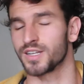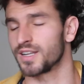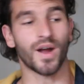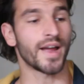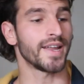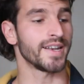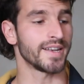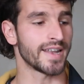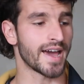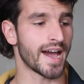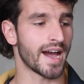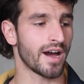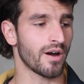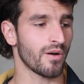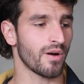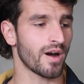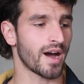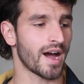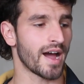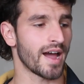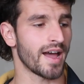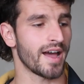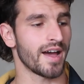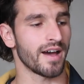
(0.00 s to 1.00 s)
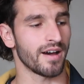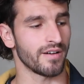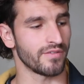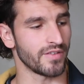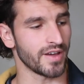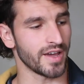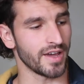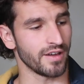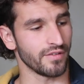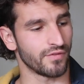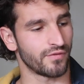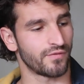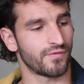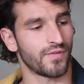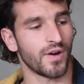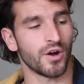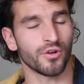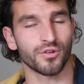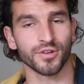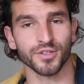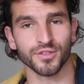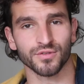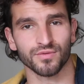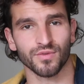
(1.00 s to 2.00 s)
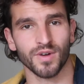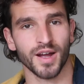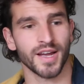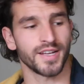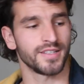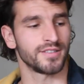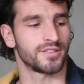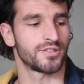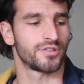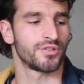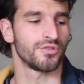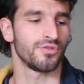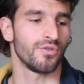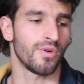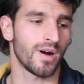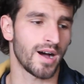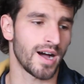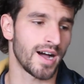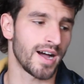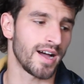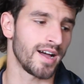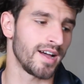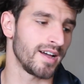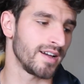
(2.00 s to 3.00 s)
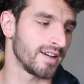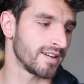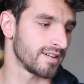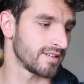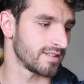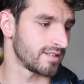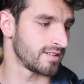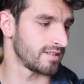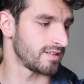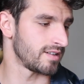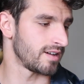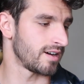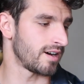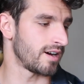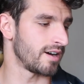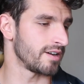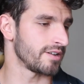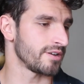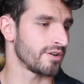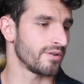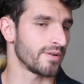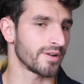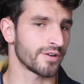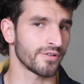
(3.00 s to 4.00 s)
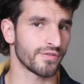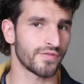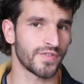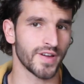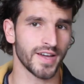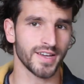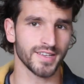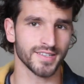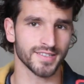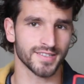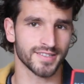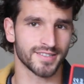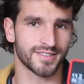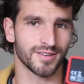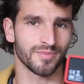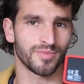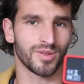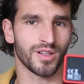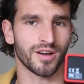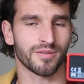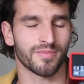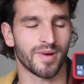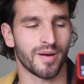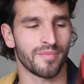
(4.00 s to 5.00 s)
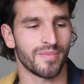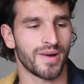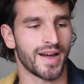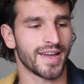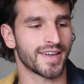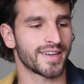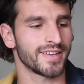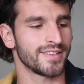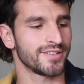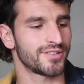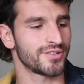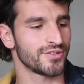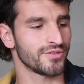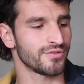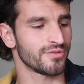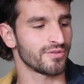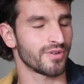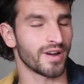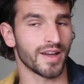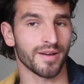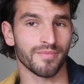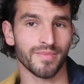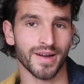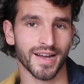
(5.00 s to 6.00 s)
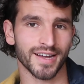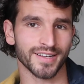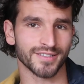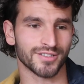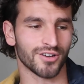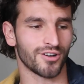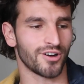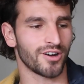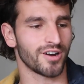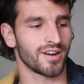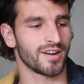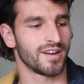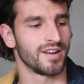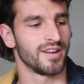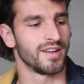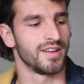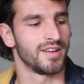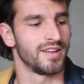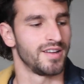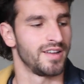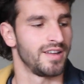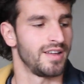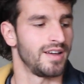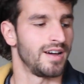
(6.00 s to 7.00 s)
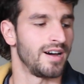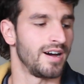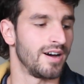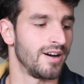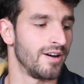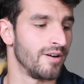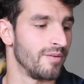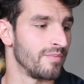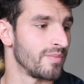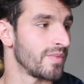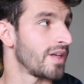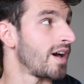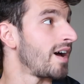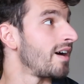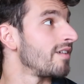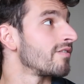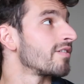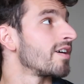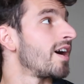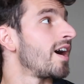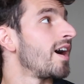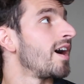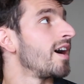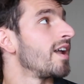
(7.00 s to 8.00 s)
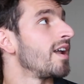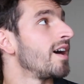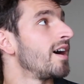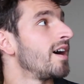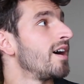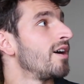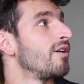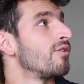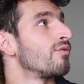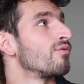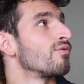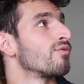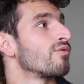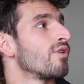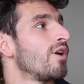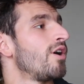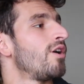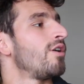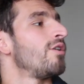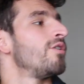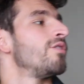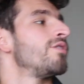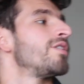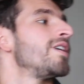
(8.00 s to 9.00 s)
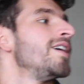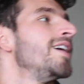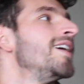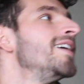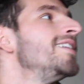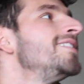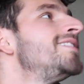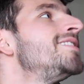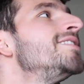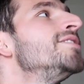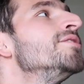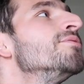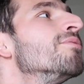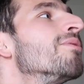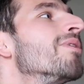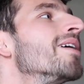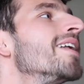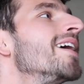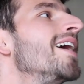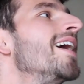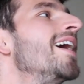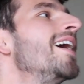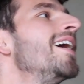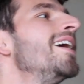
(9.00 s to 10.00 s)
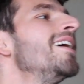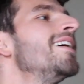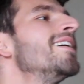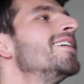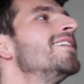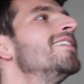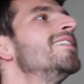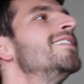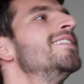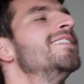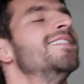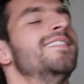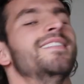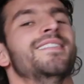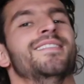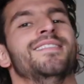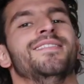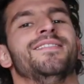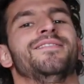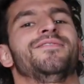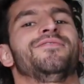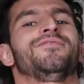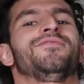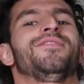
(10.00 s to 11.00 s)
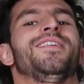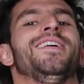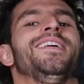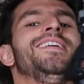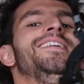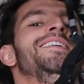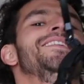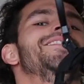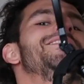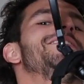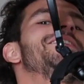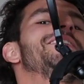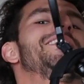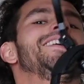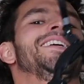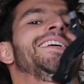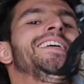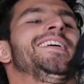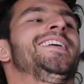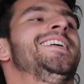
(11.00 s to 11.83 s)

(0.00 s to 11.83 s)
Right now, I have a Focusrite 2i audio interface to plug my mic into and my guitar. Um, I've got a Rode NT1A right here.